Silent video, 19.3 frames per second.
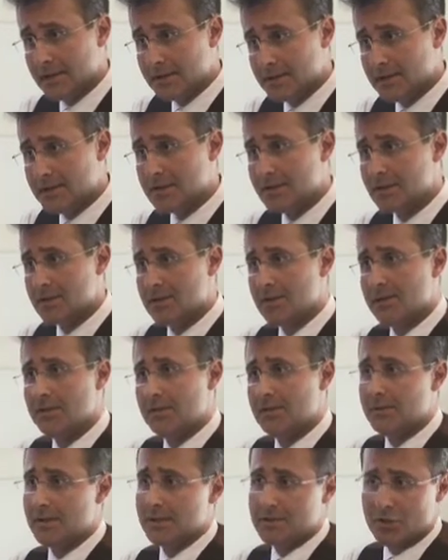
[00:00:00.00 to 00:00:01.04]
lesions,
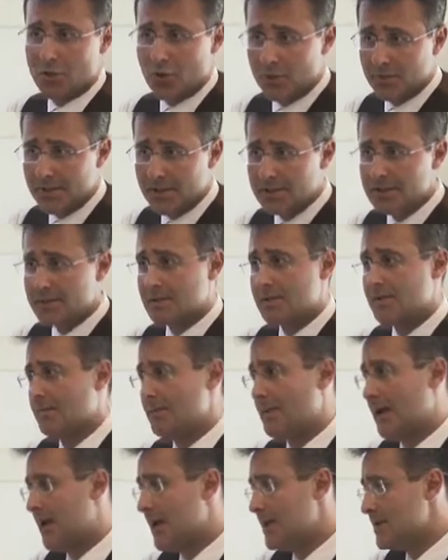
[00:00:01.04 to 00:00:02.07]
dyschromias,
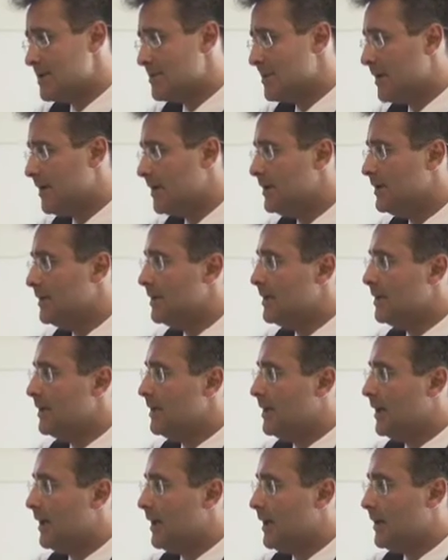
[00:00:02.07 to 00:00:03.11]
melasma.
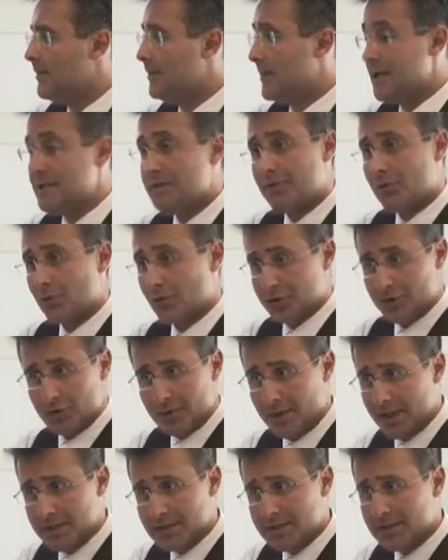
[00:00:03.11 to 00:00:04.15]
Is for
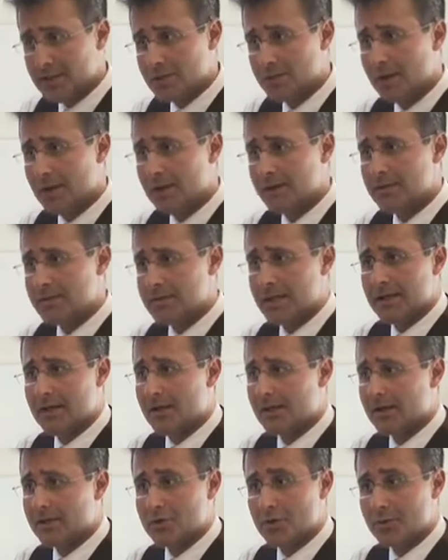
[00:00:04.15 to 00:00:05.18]
rejuvenation as well,
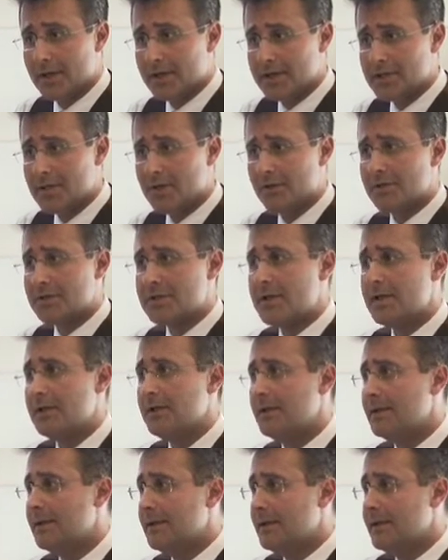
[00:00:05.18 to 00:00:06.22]
general rejuvenation of the
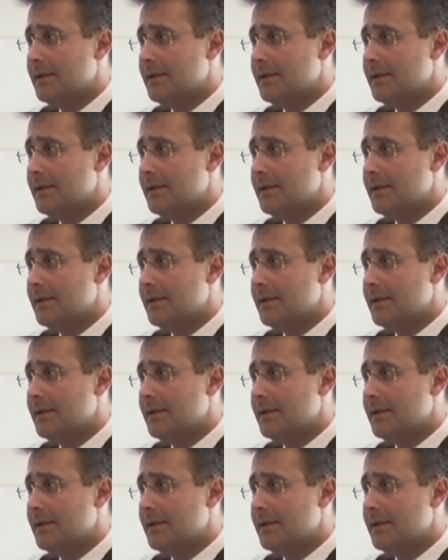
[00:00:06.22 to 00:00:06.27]
skin.